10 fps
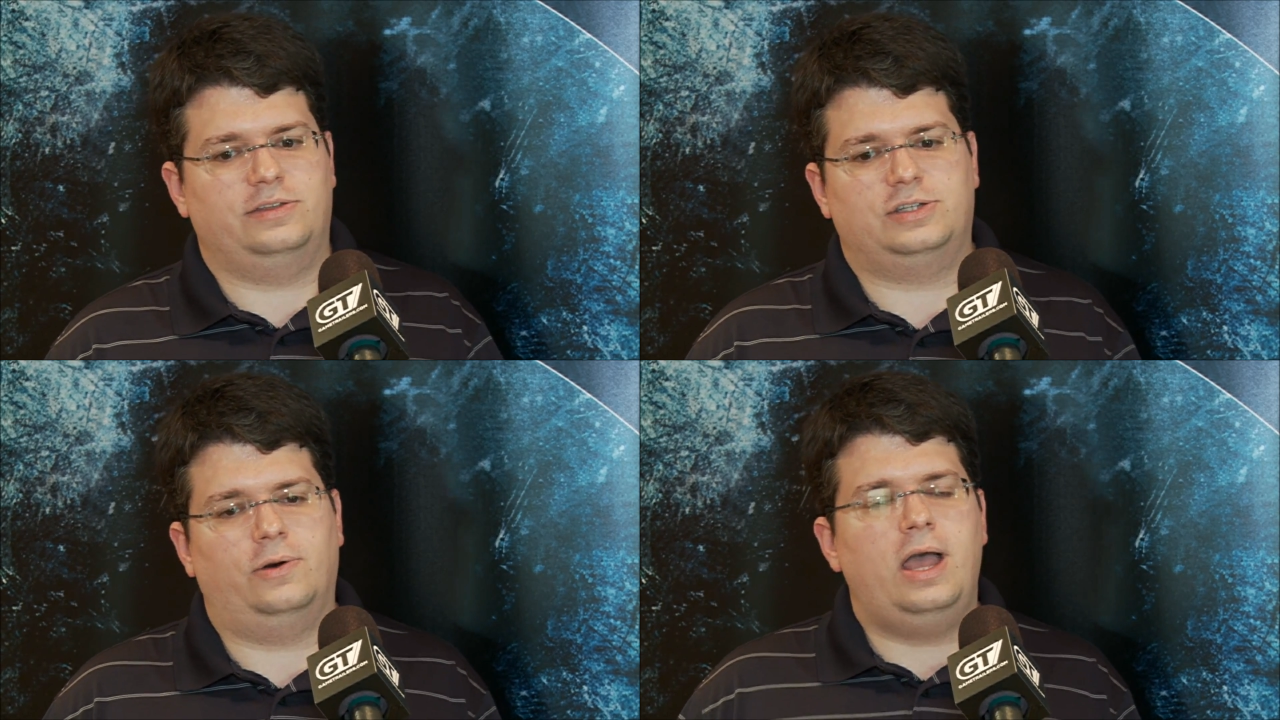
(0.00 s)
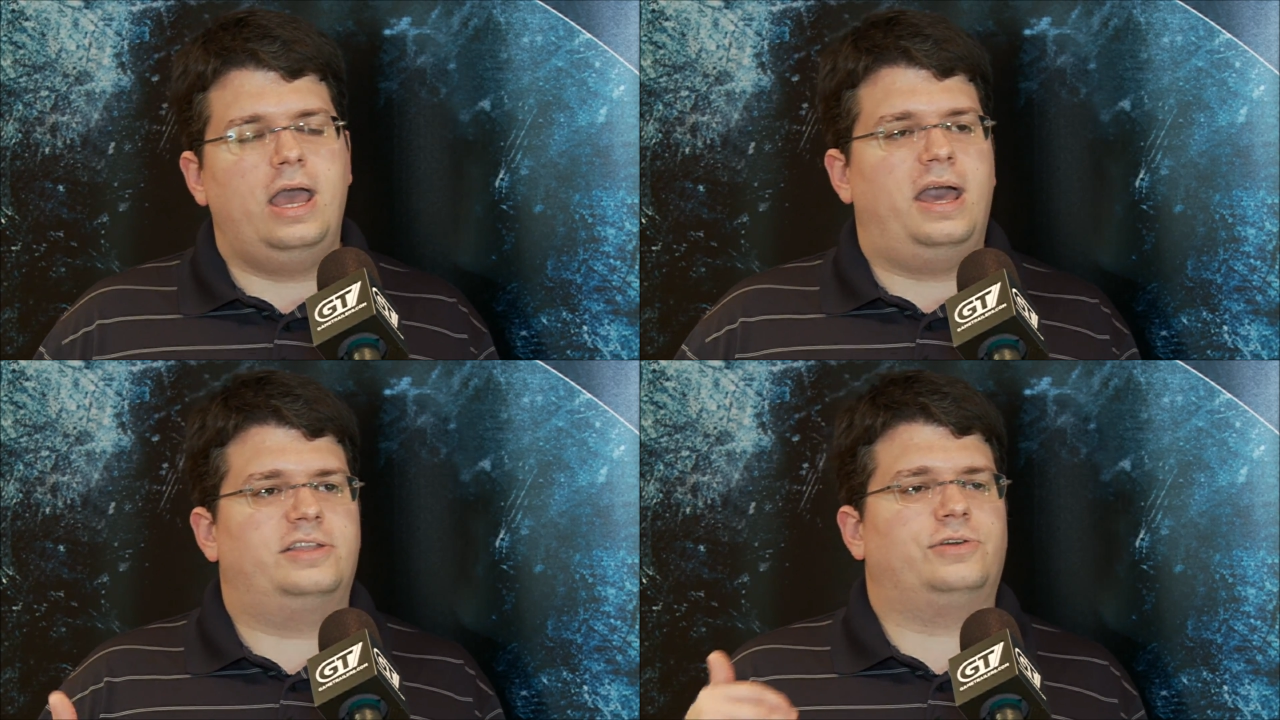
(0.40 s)
and so
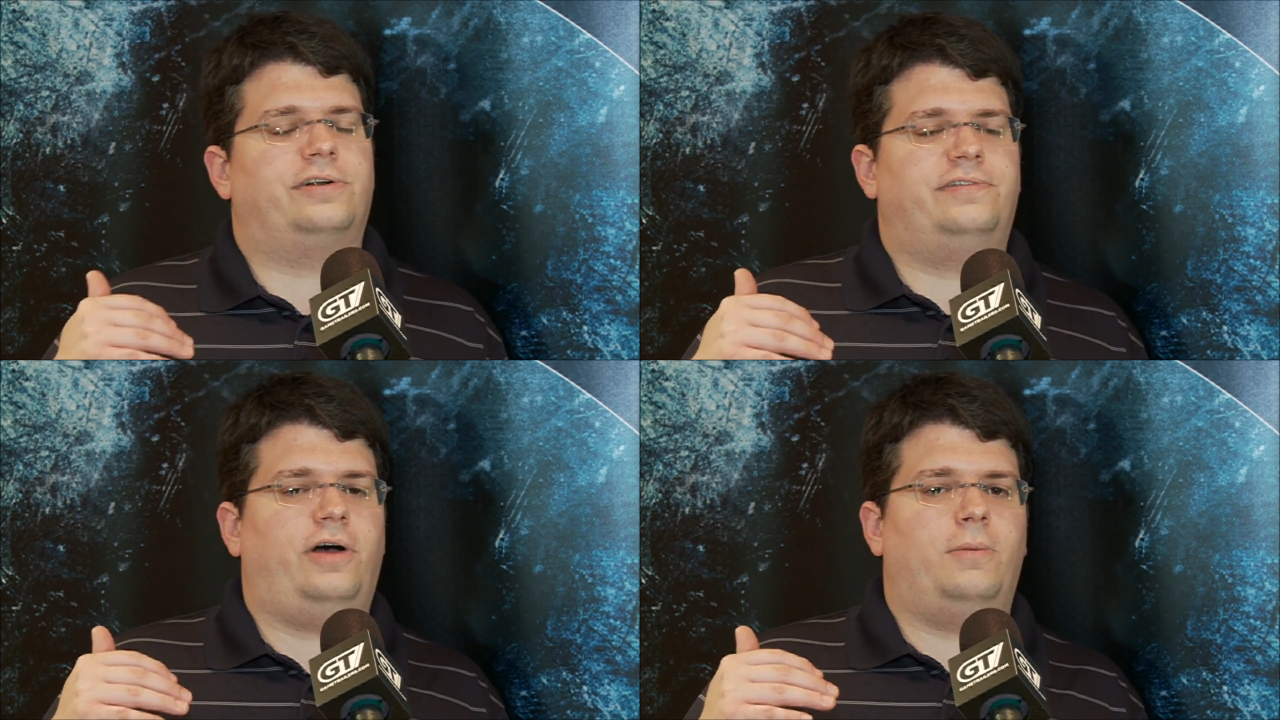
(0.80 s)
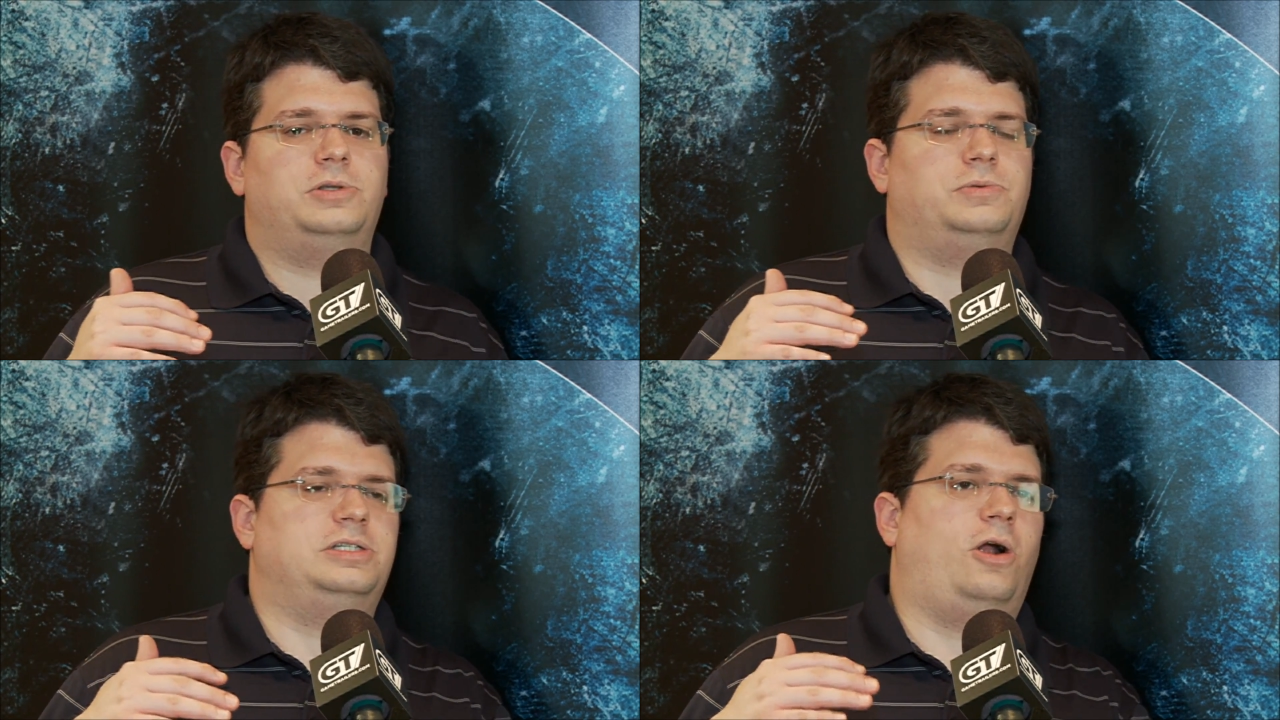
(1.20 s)
it sort of
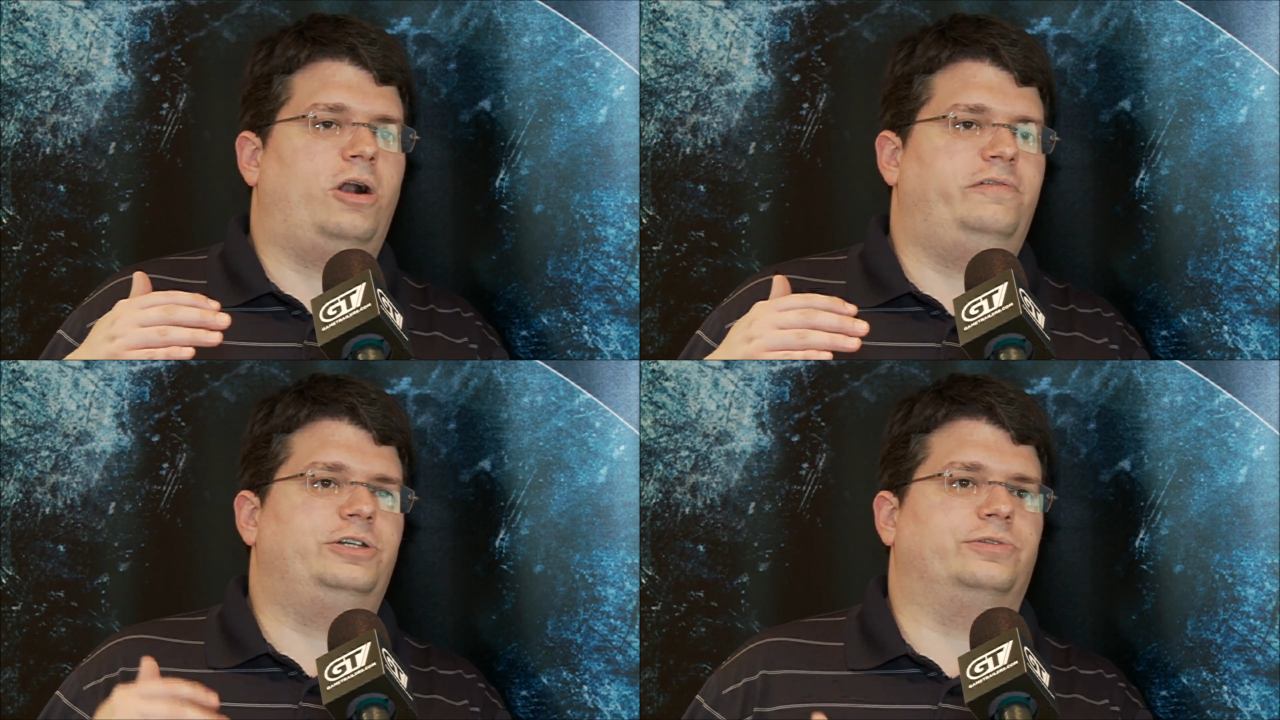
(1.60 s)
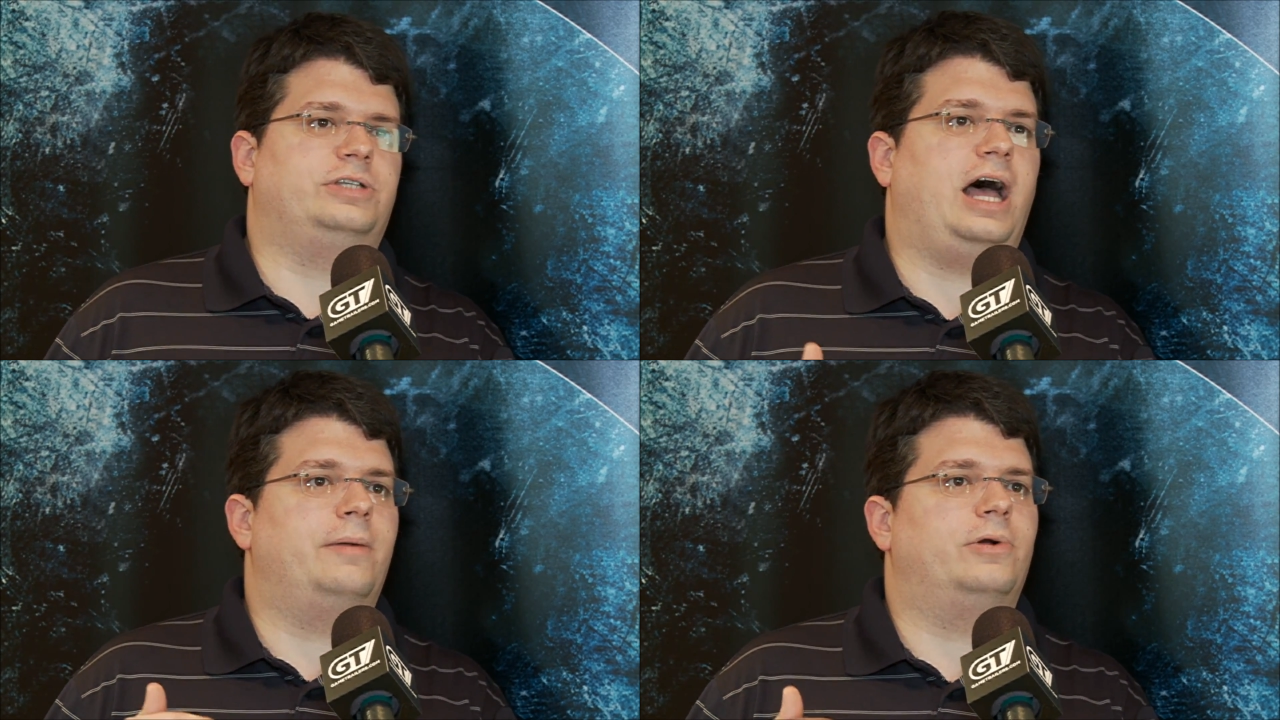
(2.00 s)
almost was an artificial
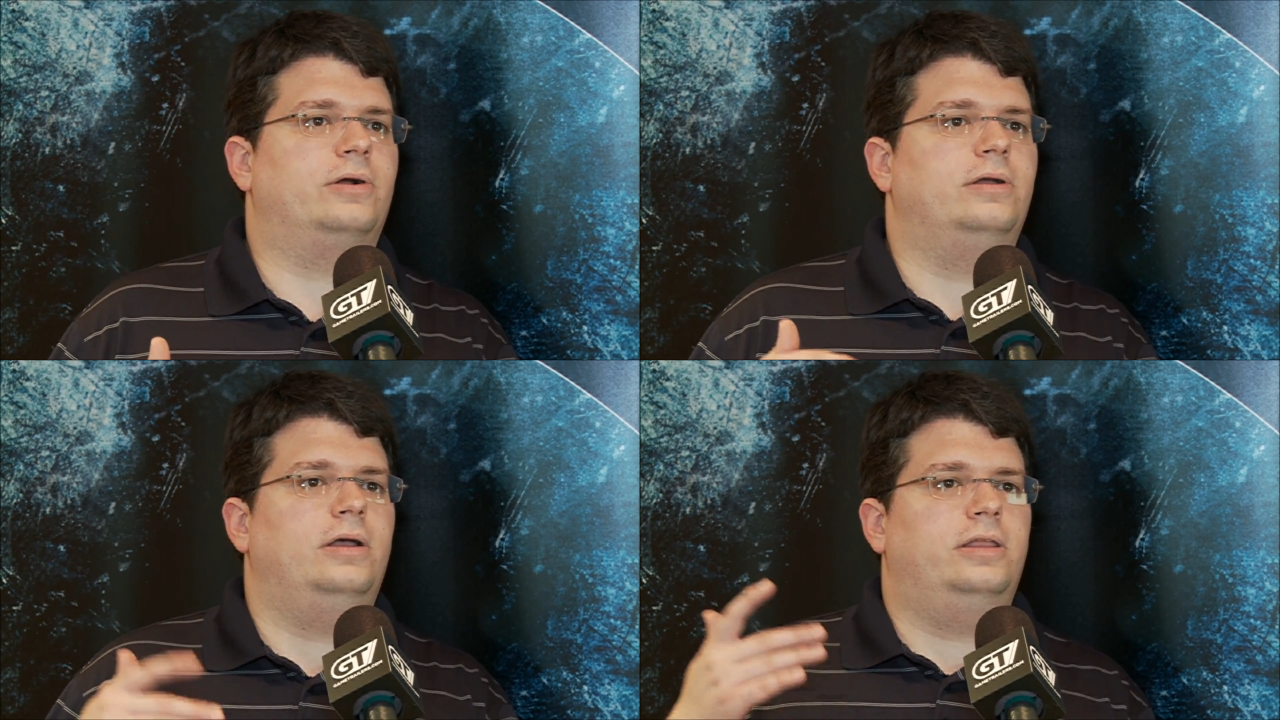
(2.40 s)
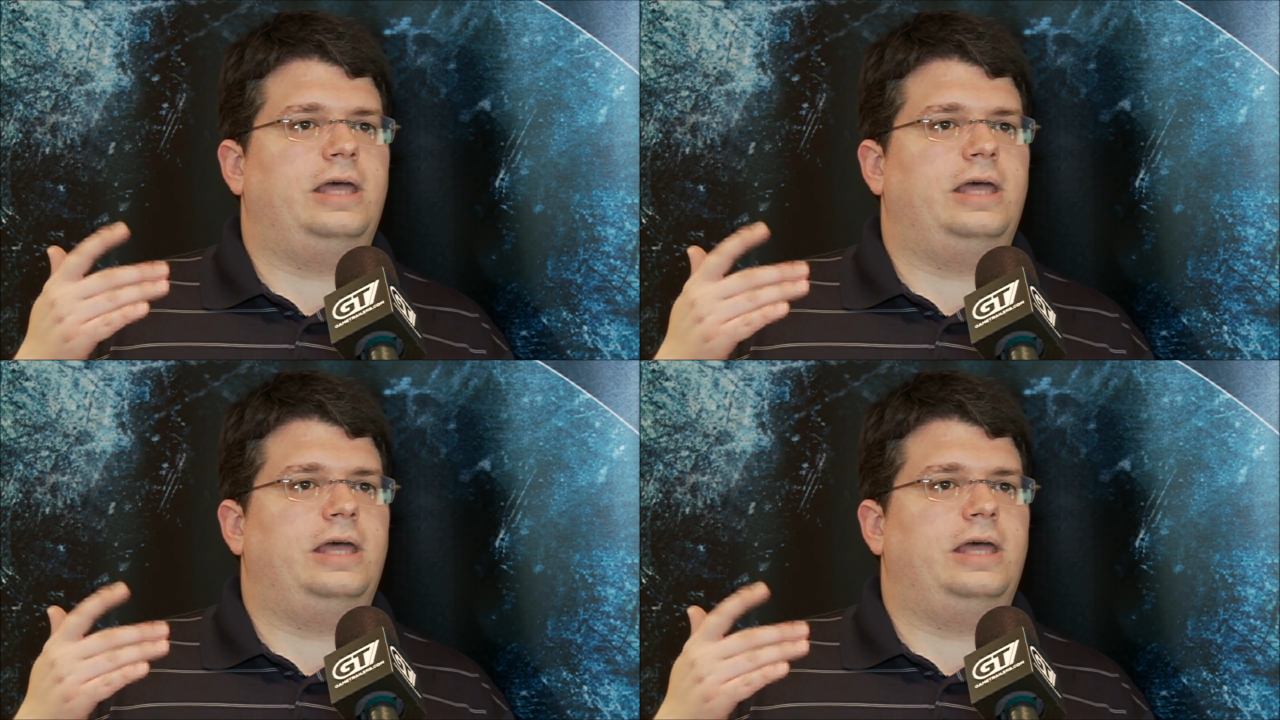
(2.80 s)
timer